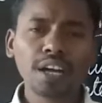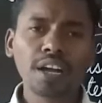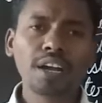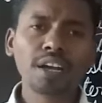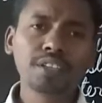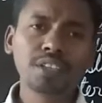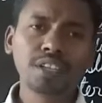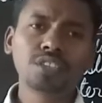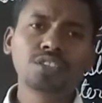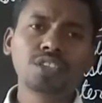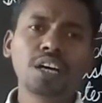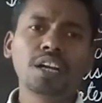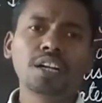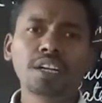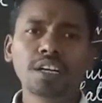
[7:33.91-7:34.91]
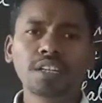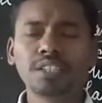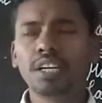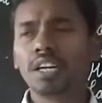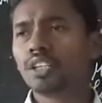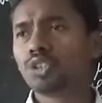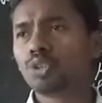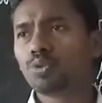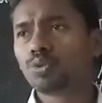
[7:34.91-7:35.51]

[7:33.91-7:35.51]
had the target that